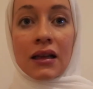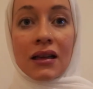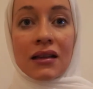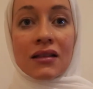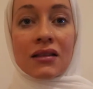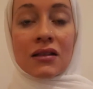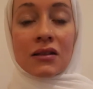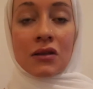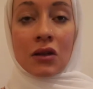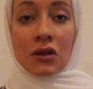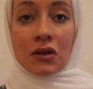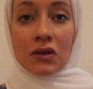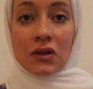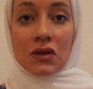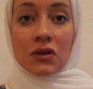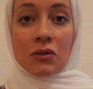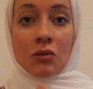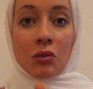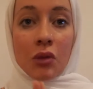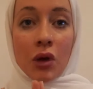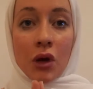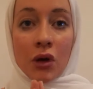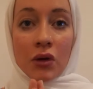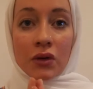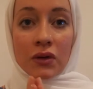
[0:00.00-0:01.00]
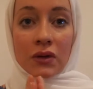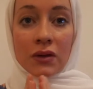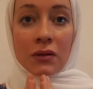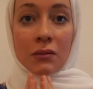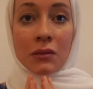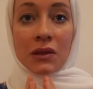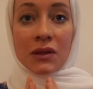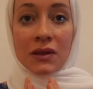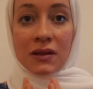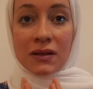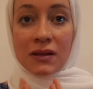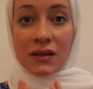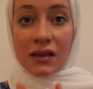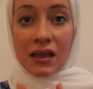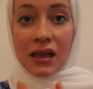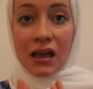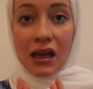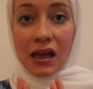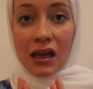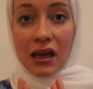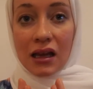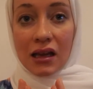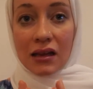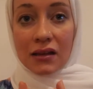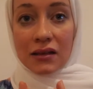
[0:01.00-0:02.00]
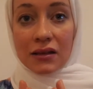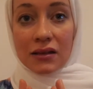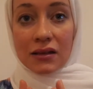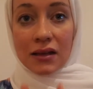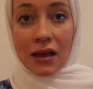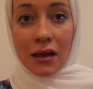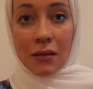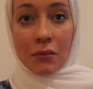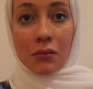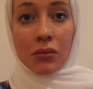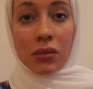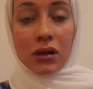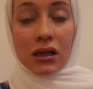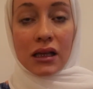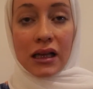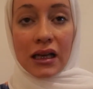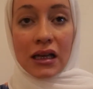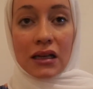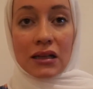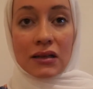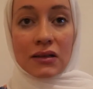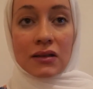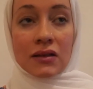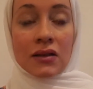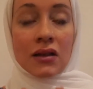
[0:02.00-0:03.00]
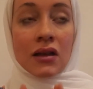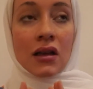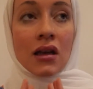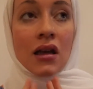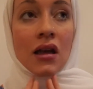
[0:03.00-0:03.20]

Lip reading: It's not supposed to be sitting in some place